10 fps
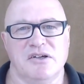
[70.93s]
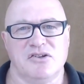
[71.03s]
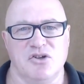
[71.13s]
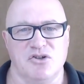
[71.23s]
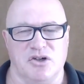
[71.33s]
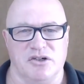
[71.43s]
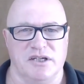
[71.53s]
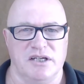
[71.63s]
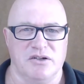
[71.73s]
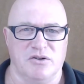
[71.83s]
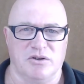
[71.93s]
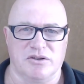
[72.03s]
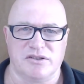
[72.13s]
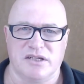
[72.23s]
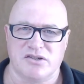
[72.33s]
Chu Shong Tin, and all the
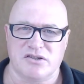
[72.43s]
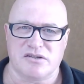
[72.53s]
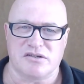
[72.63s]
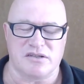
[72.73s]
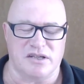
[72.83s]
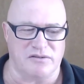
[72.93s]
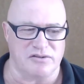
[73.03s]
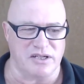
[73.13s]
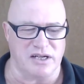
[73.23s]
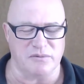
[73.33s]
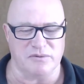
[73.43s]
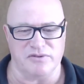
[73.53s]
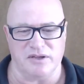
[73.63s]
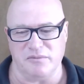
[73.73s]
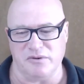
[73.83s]
teachers that have studied with
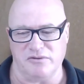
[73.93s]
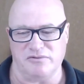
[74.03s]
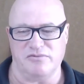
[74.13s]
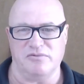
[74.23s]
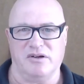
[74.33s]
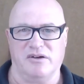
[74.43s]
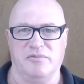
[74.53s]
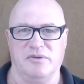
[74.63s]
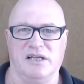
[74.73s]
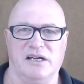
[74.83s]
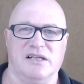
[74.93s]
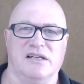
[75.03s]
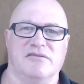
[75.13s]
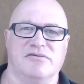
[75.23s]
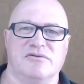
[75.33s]
them who've I've been lucky
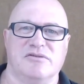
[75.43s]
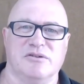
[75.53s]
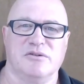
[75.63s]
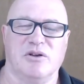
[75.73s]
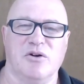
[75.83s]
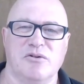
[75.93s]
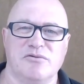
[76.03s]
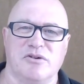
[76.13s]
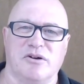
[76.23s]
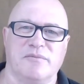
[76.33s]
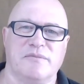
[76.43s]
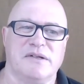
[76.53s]
enough to learn from,